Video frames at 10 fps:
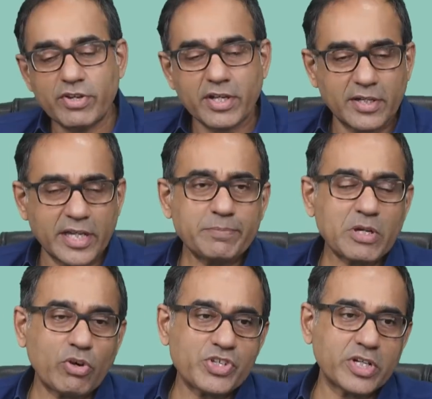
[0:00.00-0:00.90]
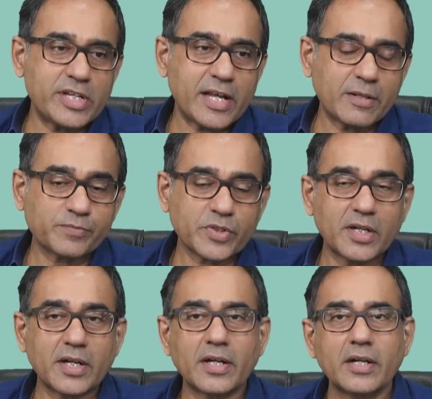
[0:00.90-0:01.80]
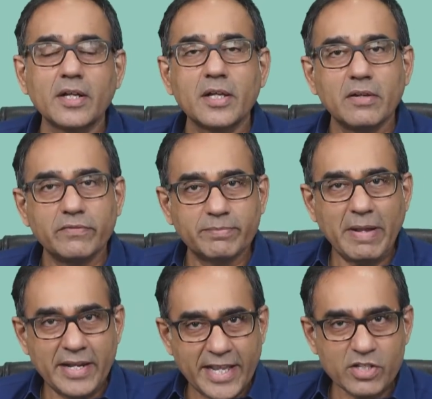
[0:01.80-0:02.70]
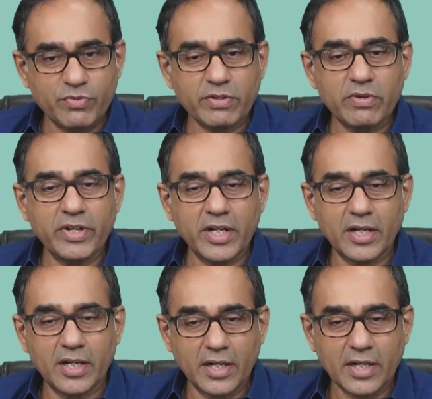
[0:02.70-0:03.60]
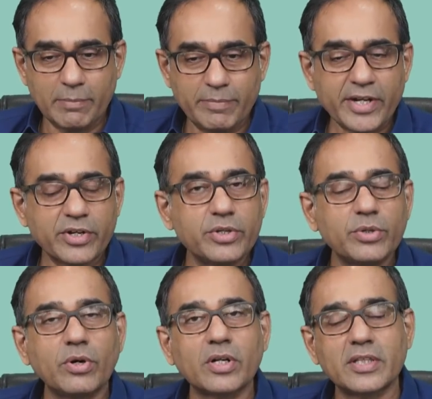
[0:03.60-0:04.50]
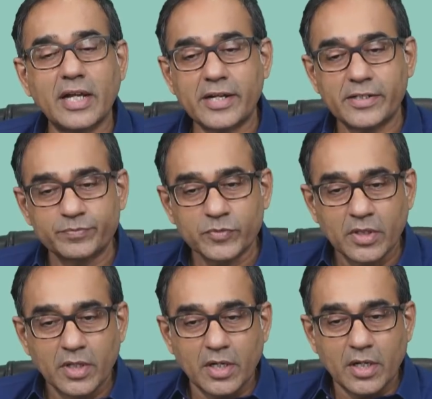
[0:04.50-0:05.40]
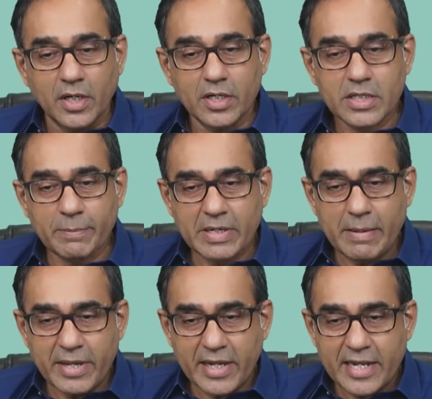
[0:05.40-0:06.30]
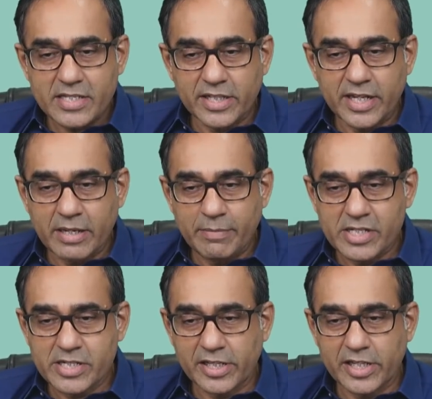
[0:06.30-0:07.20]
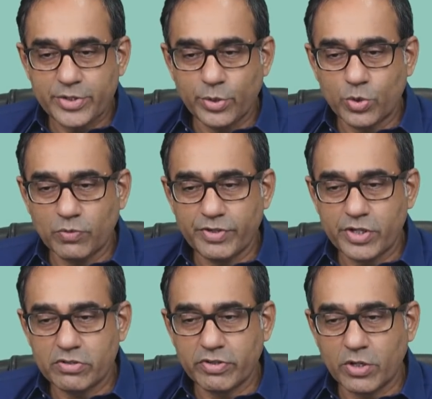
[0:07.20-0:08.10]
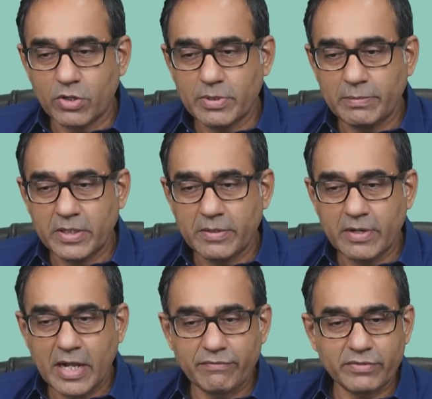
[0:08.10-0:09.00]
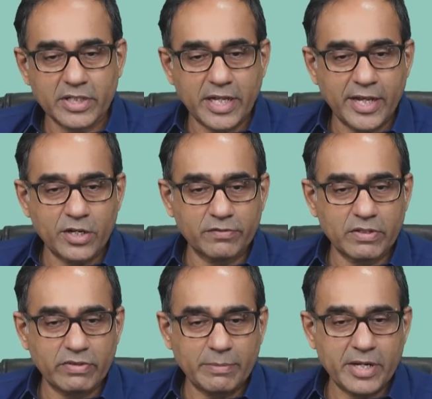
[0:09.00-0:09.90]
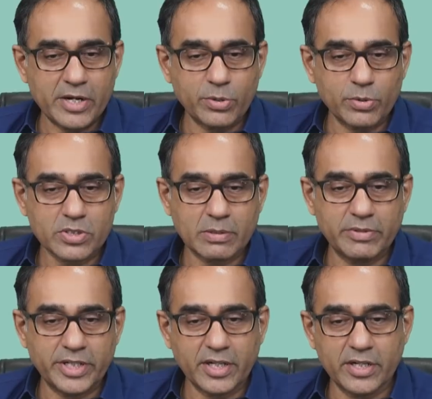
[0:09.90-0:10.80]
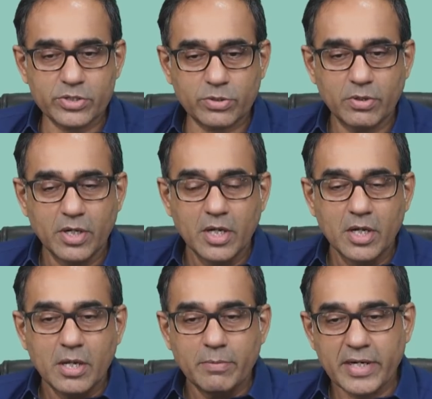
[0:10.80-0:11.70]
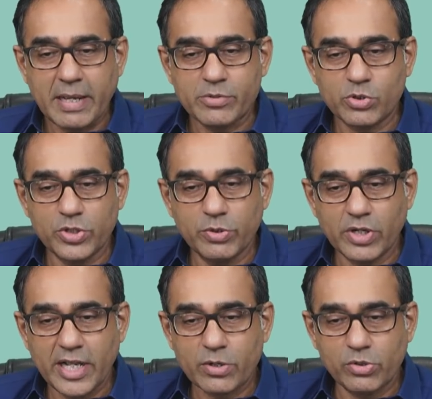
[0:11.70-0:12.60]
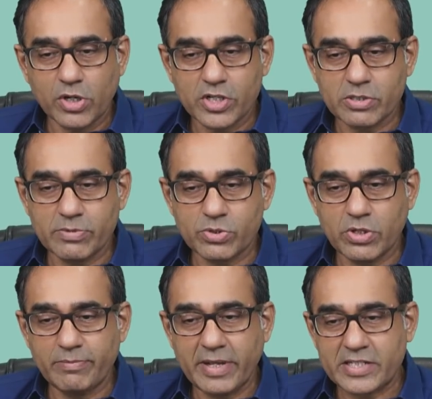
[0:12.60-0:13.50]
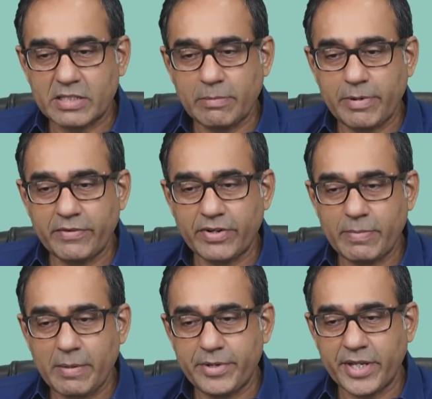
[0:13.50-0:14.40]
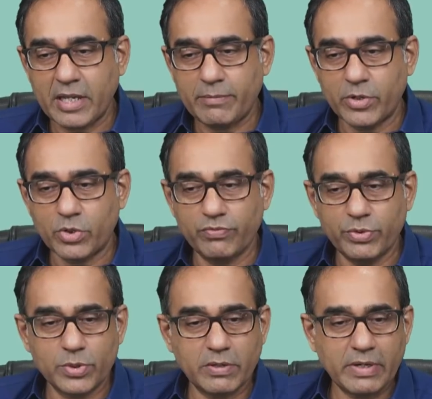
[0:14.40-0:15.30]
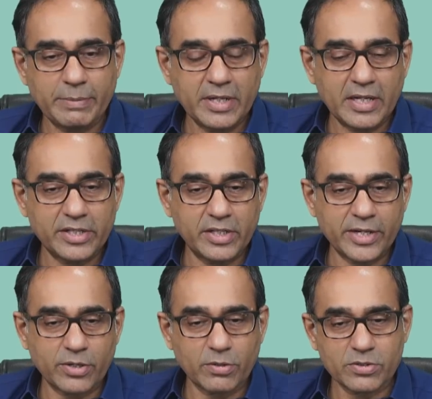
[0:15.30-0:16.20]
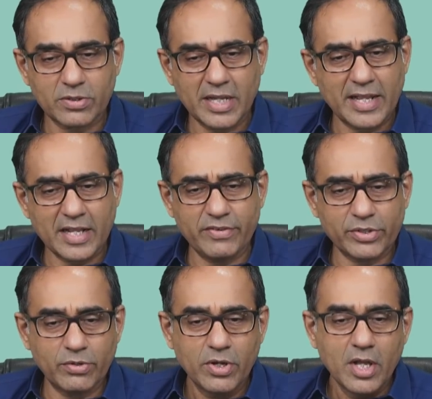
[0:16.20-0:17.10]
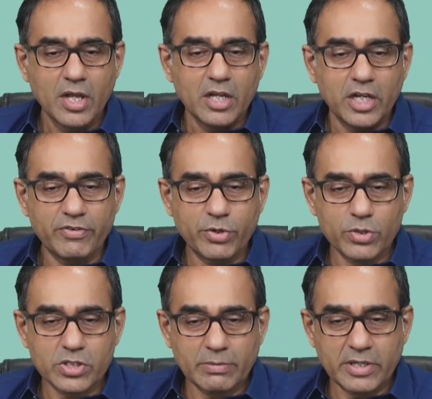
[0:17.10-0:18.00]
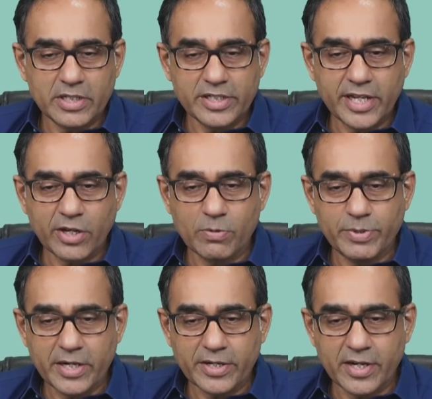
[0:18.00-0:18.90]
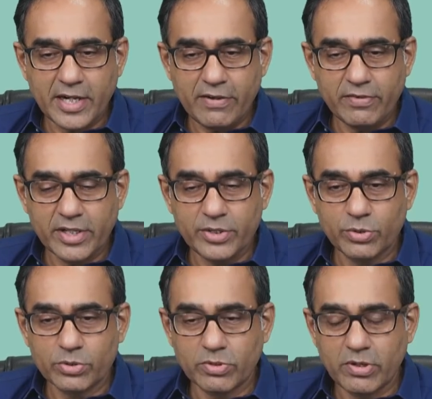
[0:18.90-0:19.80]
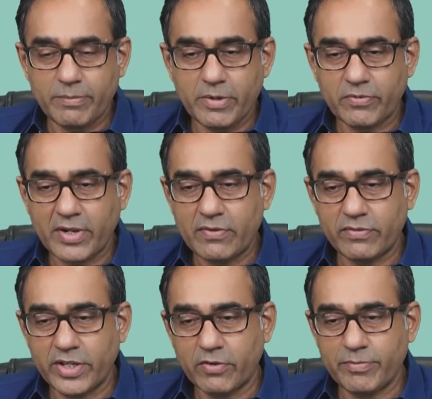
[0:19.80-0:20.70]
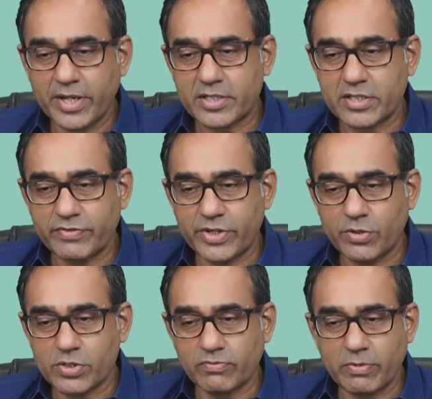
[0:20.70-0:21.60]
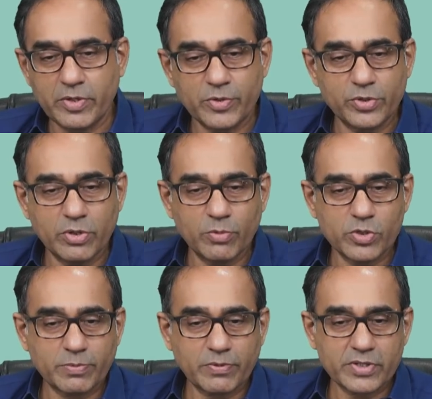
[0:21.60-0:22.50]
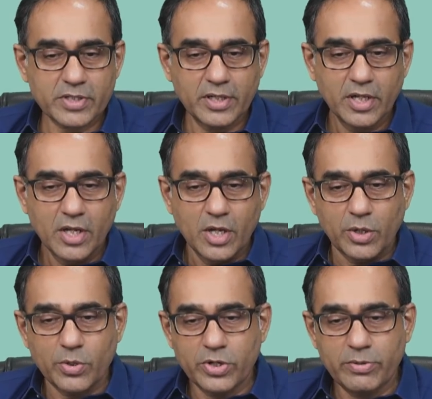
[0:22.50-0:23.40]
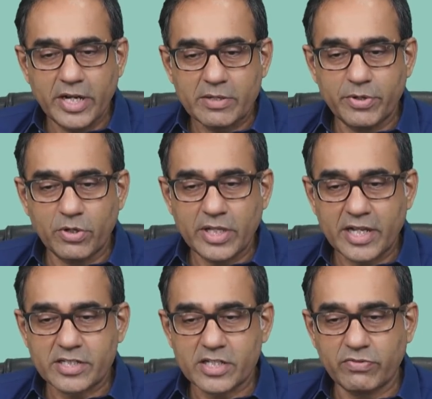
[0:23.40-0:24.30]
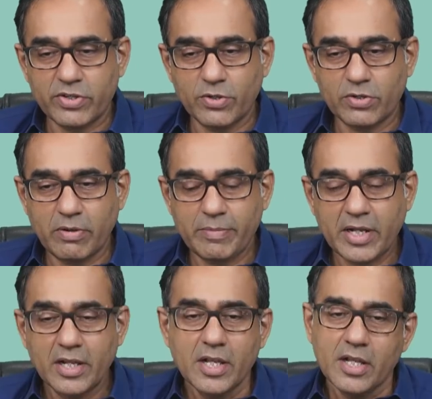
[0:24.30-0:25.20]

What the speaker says: week, keep the question here. By next week, we will come back to you on that. Sometime back, I had seen an email stating that YouTube videos will not be available after the end of the webinar due to some legal issue. But I'm sure you would like your customers to have maximum benefit by being able to view the webinar later also. I agree with you. If due to some reason they cannot be attend live, then you should be able to find way of make such videos available to your Mojo professional. Could you let me know the access video of the webinar?